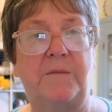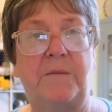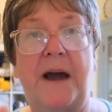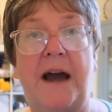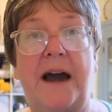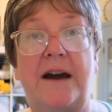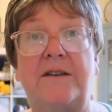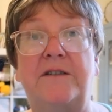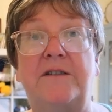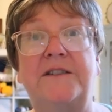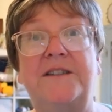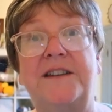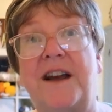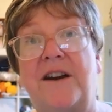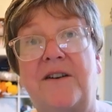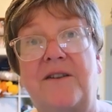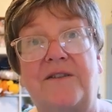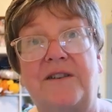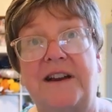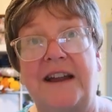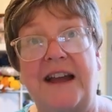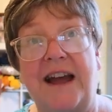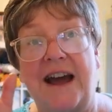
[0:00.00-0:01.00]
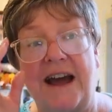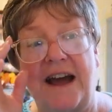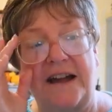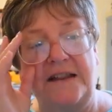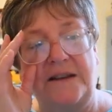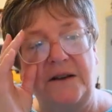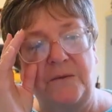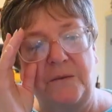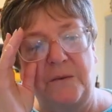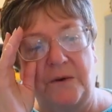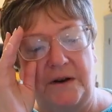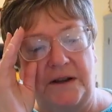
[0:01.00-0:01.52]
the patterns I already
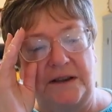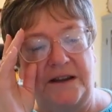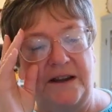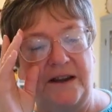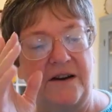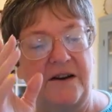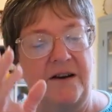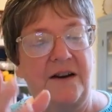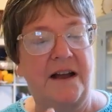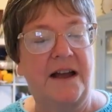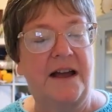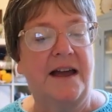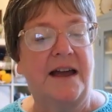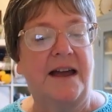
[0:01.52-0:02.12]
had that were in there.